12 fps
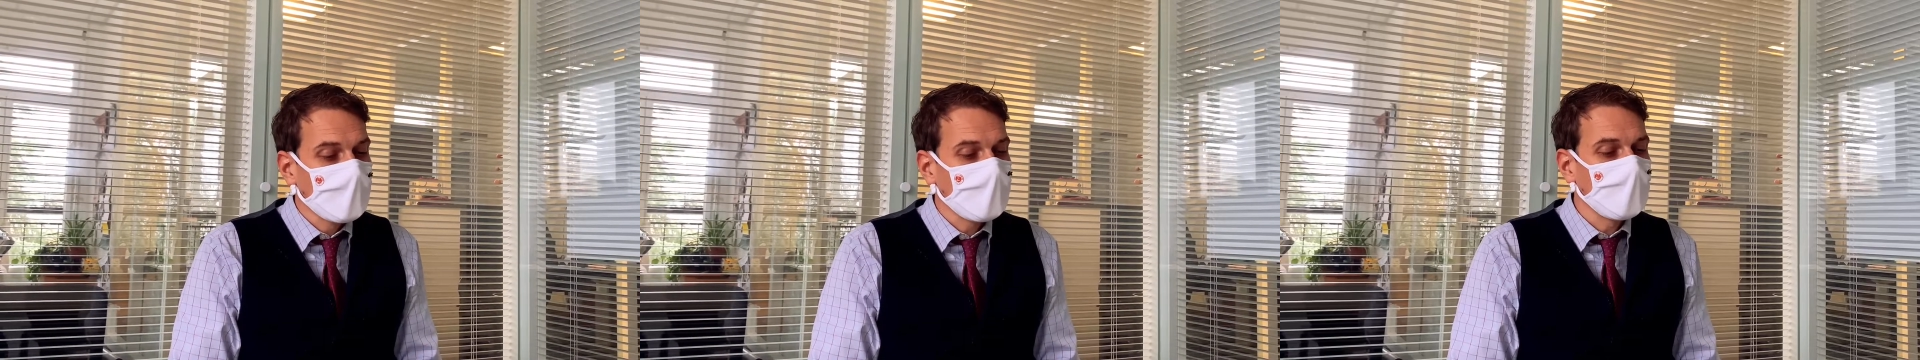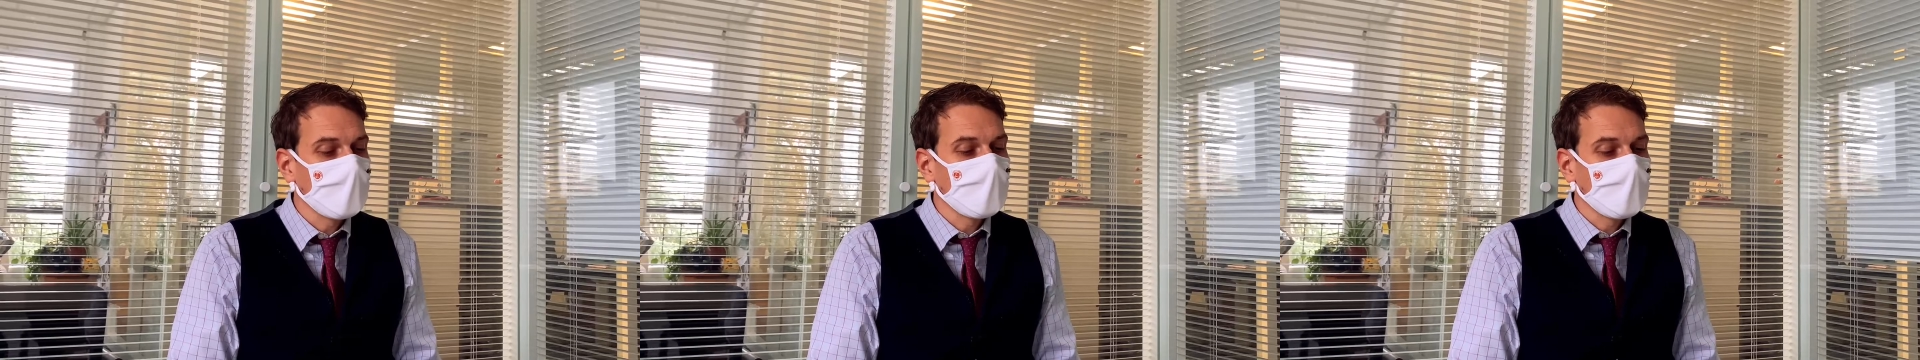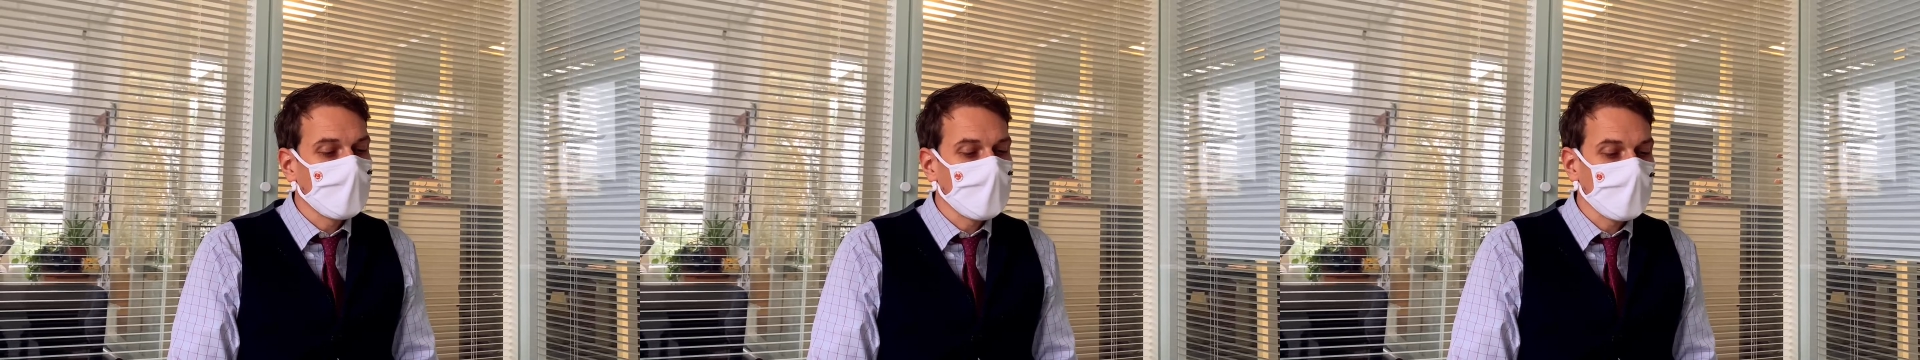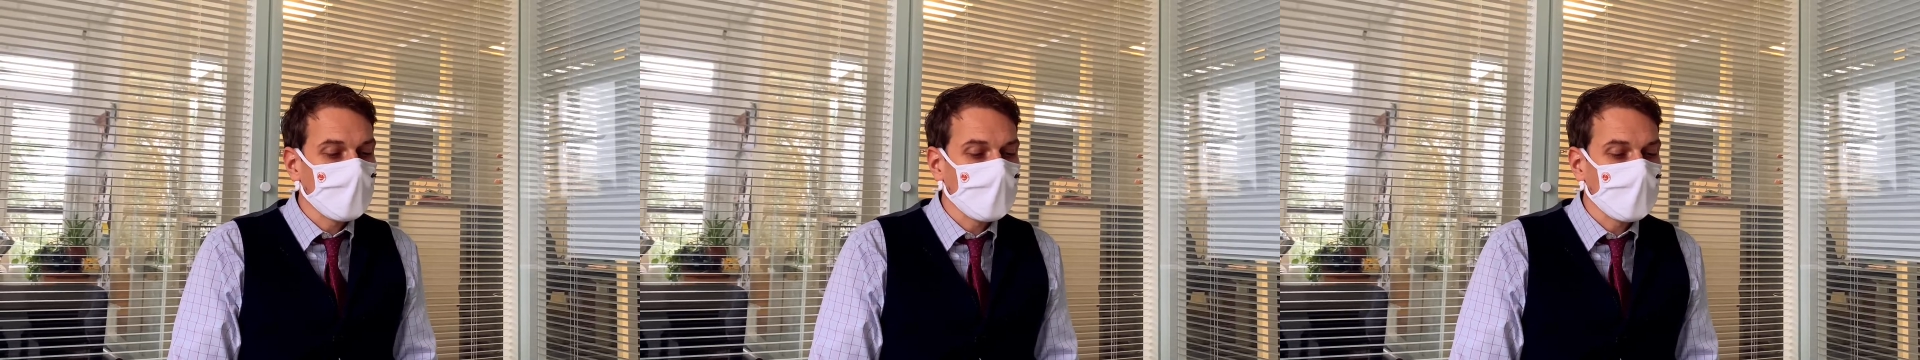
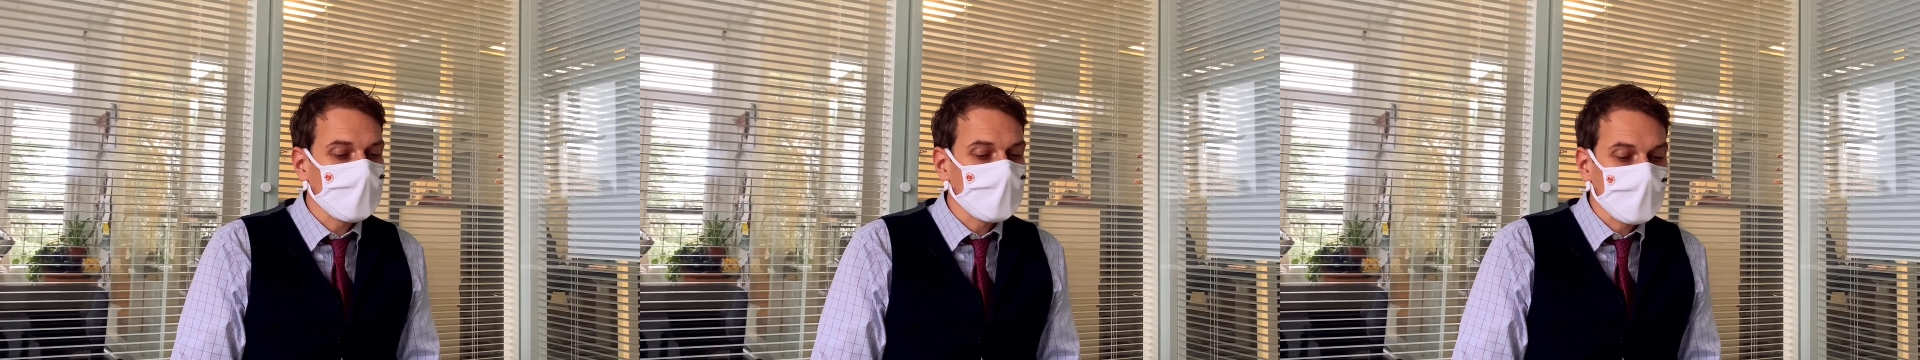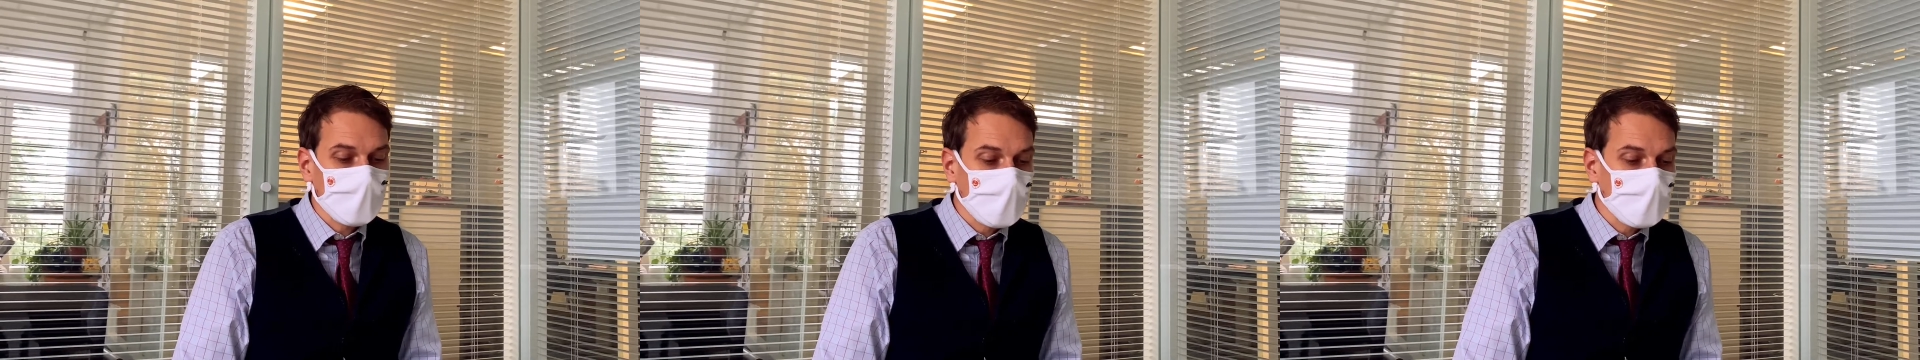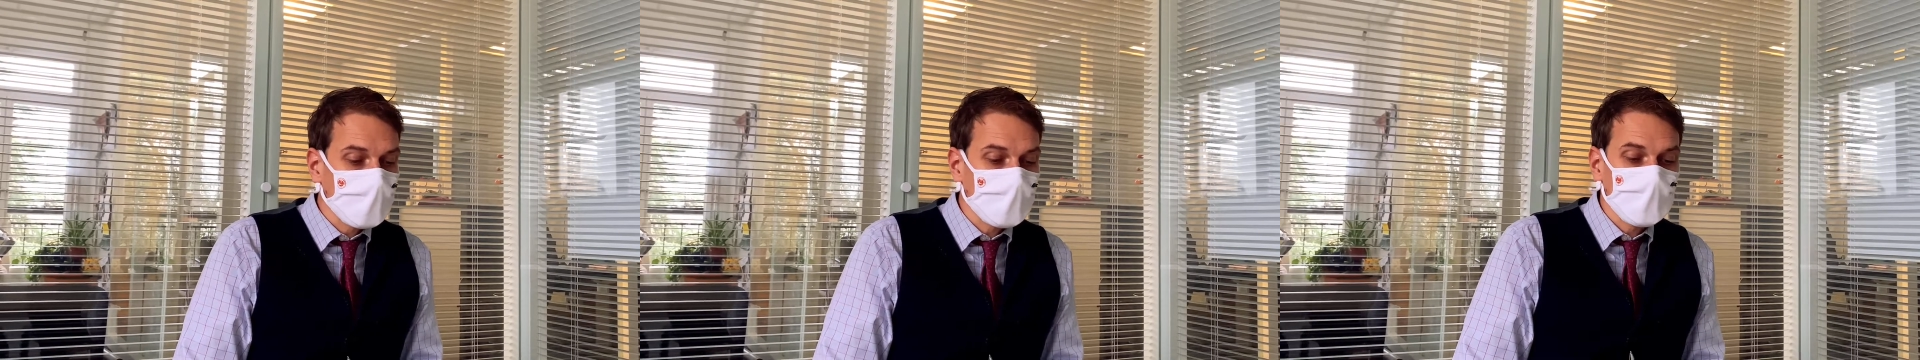So,